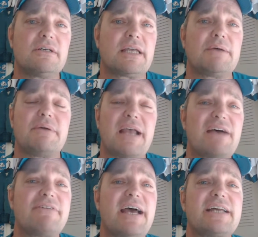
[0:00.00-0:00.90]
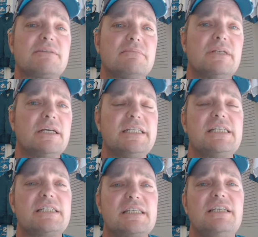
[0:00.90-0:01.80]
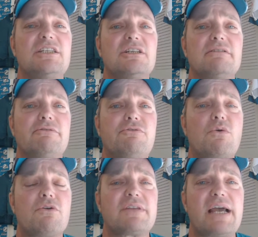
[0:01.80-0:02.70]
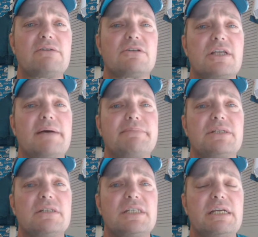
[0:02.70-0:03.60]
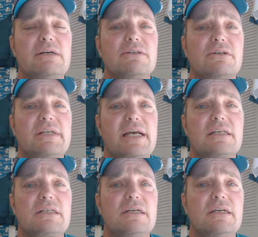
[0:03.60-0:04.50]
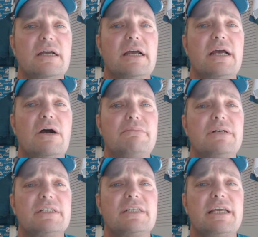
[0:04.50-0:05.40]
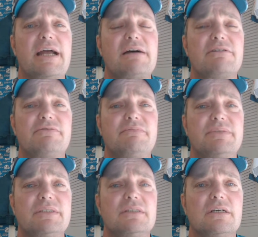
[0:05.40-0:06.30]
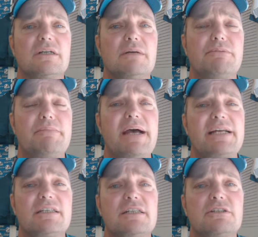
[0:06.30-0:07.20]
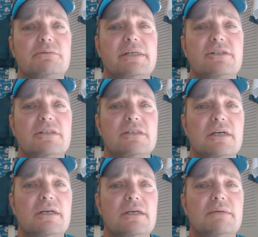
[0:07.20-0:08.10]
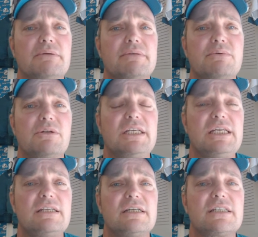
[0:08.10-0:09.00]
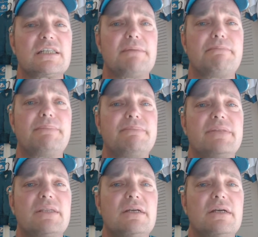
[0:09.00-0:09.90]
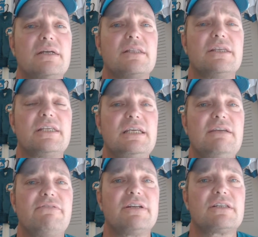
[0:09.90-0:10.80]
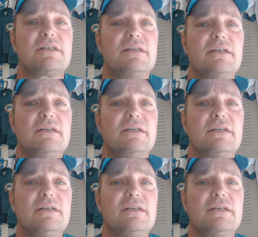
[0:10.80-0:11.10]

and we have had some at least decent fourth down stops this year. So that's helped us get out of a couple bad situations. But we really need to step up the defense.